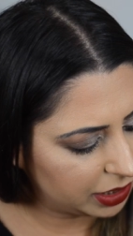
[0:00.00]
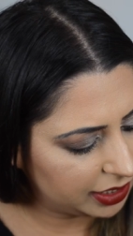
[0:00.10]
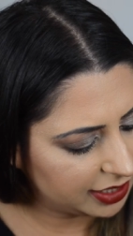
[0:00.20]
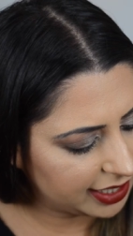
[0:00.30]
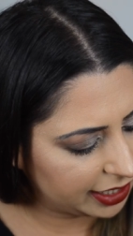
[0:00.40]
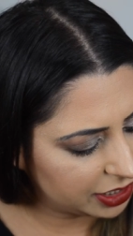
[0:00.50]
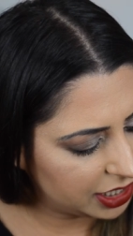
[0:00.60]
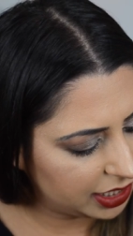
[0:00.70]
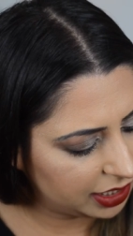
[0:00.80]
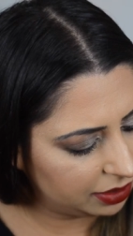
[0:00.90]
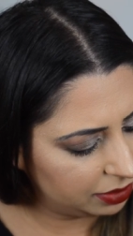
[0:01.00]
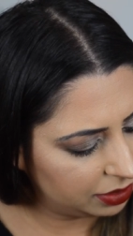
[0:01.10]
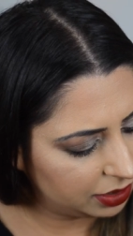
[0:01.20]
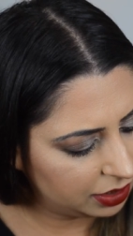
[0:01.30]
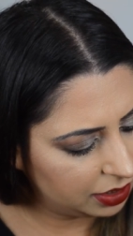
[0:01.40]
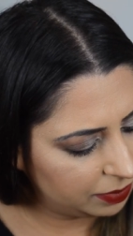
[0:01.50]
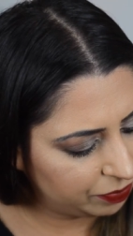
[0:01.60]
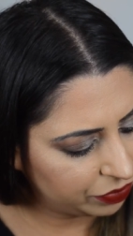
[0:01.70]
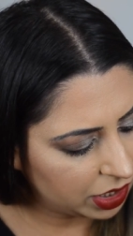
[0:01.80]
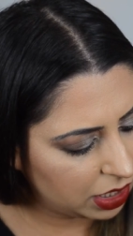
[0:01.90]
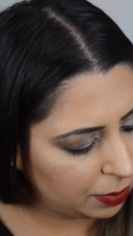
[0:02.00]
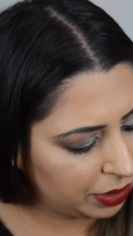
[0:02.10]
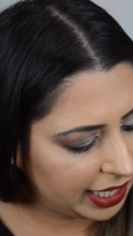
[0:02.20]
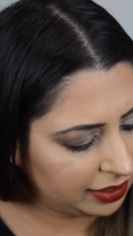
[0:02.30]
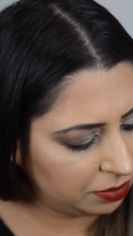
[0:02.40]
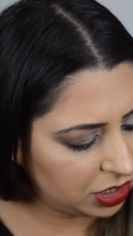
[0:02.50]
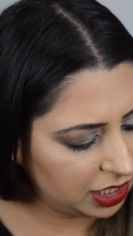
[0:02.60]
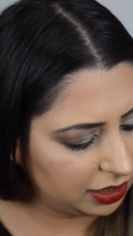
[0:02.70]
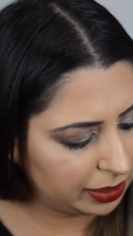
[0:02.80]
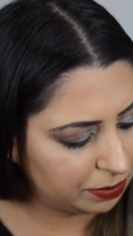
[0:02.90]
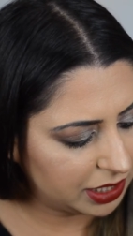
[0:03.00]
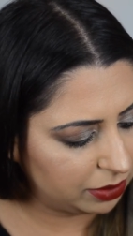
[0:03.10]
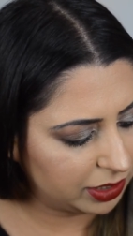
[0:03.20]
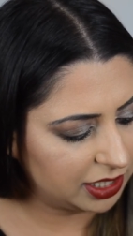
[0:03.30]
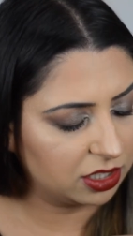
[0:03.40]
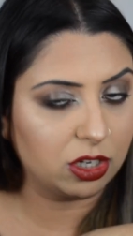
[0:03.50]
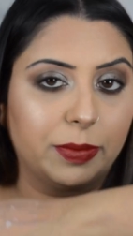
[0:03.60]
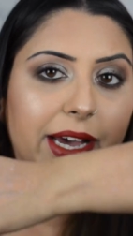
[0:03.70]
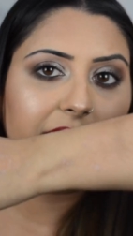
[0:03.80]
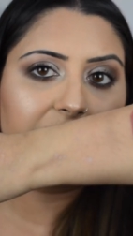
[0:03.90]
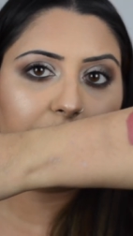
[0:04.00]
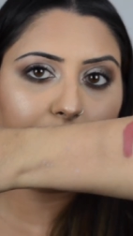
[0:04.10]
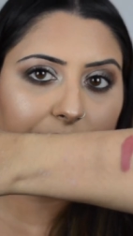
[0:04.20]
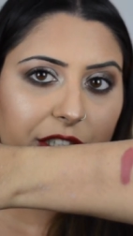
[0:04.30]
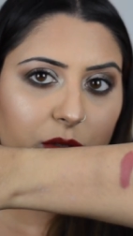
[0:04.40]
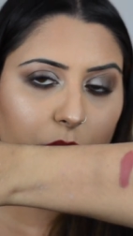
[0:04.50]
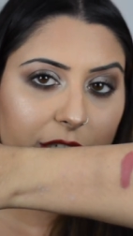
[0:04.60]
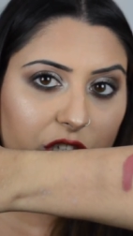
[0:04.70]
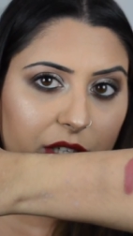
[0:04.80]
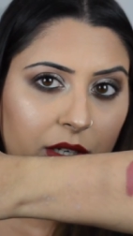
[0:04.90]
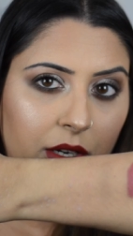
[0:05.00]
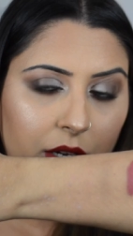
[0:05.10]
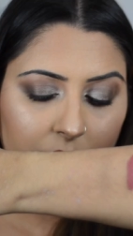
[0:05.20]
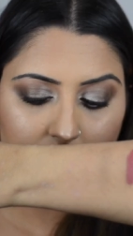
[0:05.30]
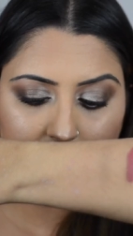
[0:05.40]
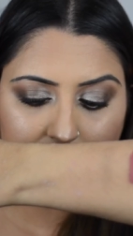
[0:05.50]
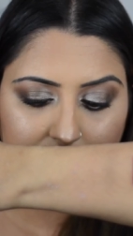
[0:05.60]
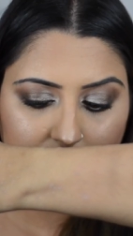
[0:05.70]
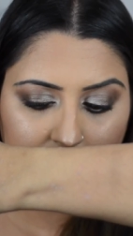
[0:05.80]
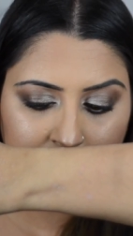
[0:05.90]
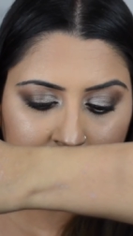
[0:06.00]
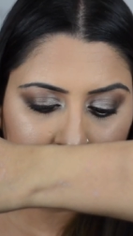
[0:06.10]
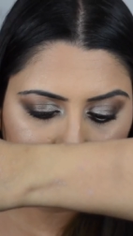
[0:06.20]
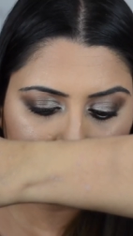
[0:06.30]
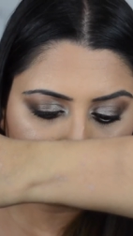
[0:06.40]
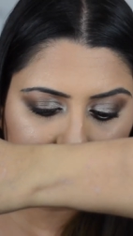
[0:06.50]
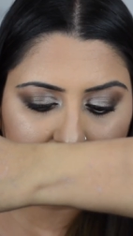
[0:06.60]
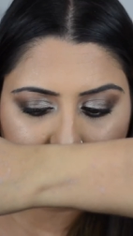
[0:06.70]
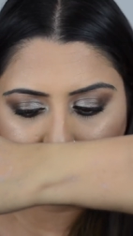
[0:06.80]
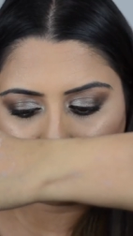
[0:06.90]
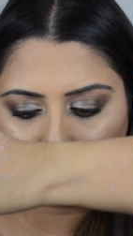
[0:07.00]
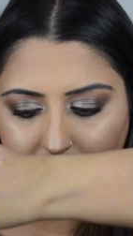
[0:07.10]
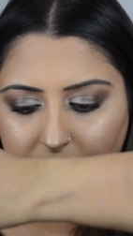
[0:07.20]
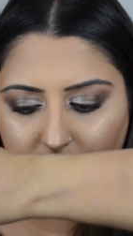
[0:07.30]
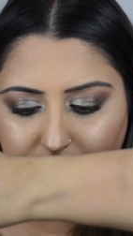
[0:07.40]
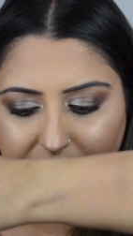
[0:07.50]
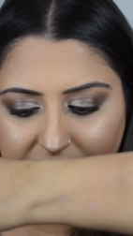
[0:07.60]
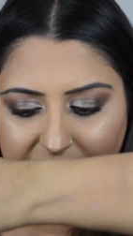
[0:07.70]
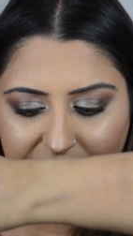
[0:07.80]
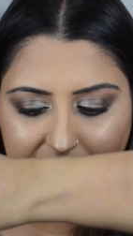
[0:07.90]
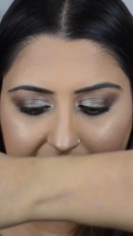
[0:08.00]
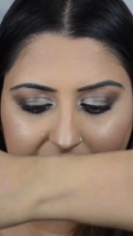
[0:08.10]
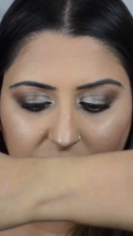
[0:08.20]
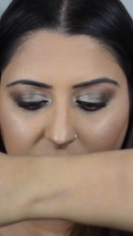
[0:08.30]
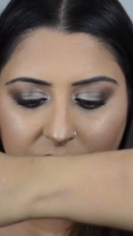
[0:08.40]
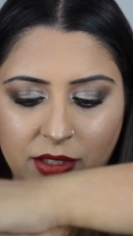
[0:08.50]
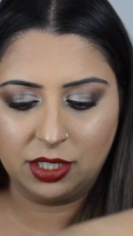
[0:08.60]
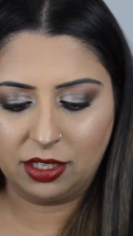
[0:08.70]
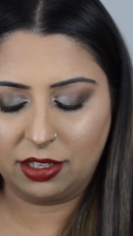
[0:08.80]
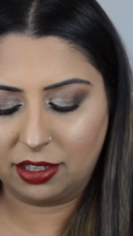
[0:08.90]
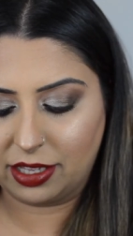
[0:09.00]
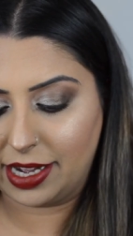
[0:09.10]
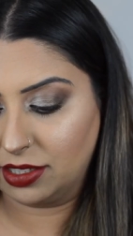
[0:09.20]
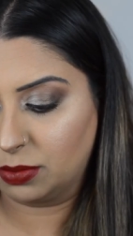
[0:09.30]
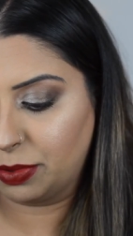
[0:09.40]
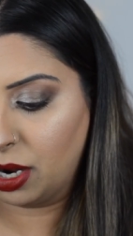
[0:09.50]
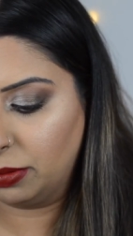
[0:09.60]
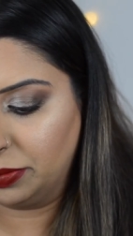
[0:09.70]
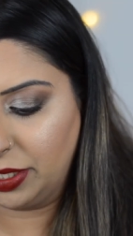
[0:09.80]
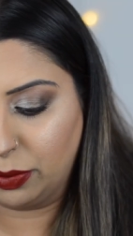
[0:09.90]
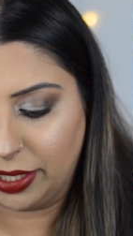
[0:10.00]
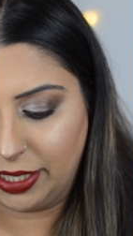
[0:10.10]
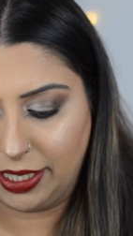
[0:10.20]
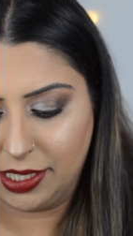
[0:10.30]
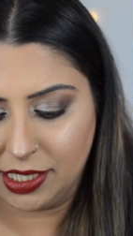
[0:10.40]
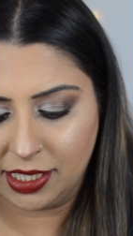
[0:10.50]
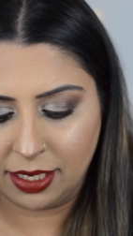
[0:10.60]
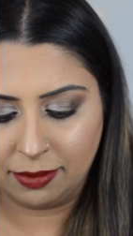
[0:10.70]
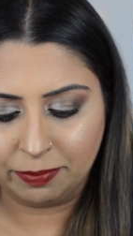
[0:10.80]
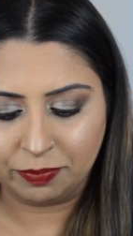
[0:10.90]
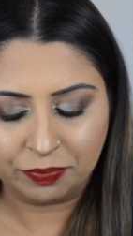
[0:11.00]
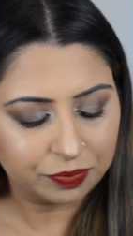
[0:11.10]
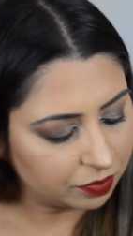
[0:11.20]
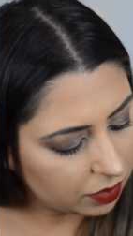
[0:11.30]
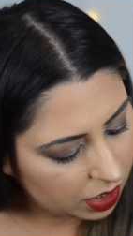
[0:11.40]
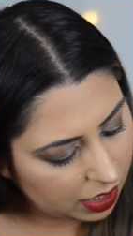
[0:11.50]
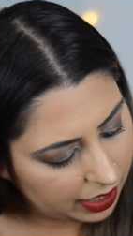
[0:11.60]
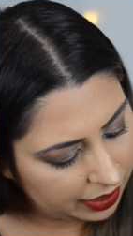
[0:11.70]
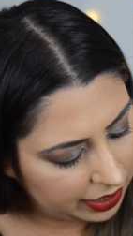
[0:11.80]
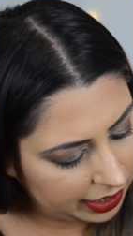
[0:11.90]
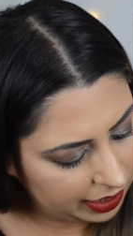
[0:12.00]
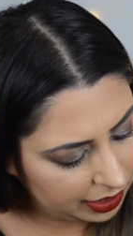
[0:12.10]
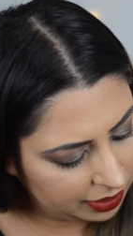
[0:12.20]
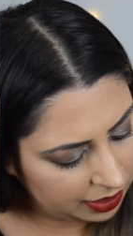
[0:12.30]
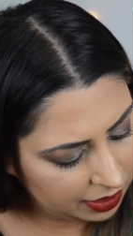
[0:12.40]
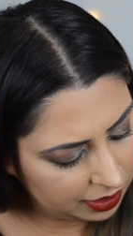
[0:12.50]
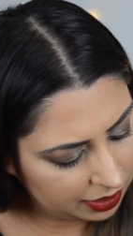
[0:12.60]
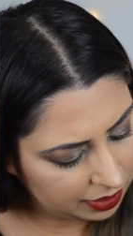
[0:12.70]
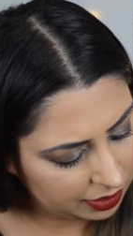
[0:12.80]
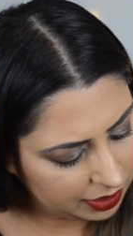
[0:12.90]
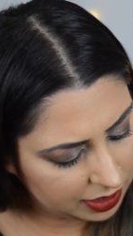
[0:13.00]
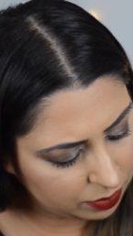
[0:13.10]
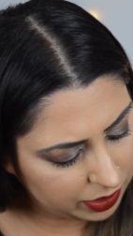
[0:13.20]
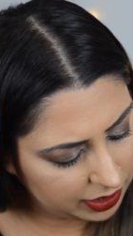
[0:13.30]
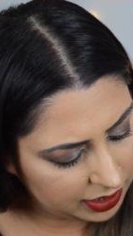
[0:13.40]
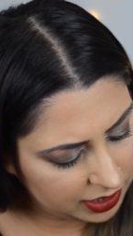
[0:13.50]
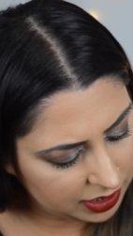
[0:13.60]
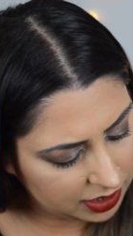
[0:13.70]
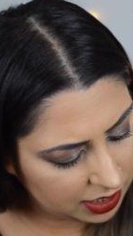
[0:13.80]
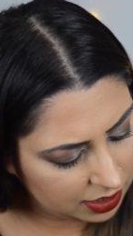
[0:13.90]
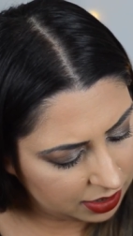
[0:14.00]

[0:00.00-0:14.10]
kind of scared to... Applying them to the lips, it wasn't so bad. I think when you're swatching on your arm, because you're trying to go a little bit different angle, that's probably what it is. And then this one is